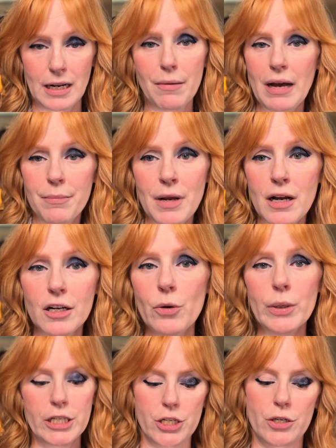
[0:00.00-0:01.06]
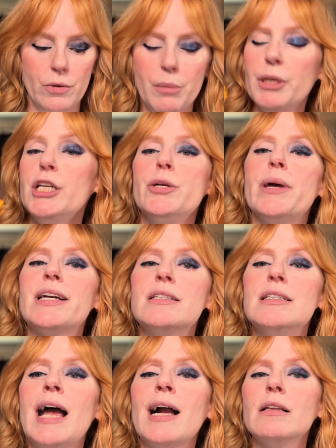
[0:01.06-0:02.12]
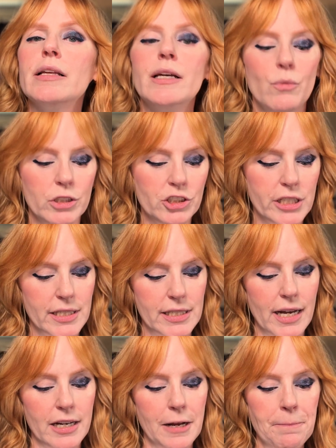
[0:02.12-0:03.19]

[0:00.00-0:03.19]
I'm not going to. I'm going to do exactly what she said.